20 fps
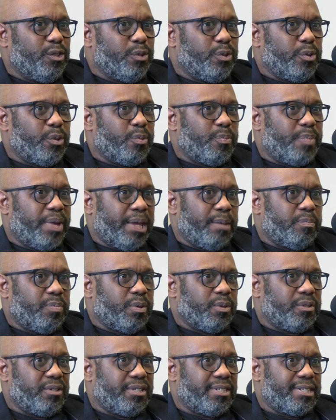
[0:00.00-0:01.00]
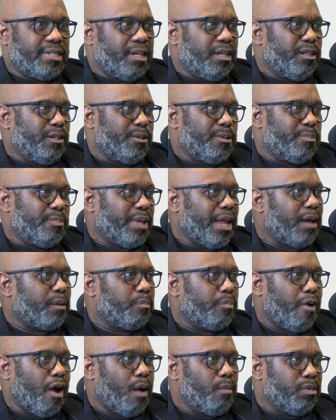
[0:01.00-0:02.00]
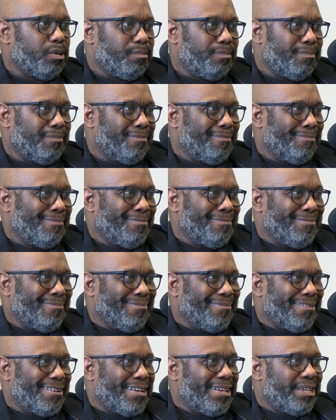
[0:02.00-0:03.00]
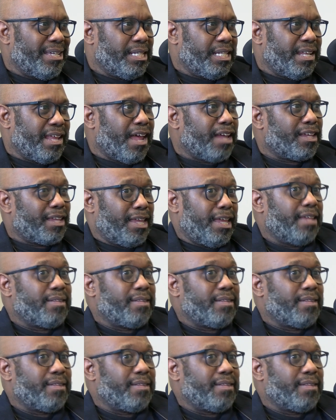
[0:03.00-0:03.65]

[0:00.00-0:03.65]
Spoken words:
to do a paper to study the Black problem, right? And that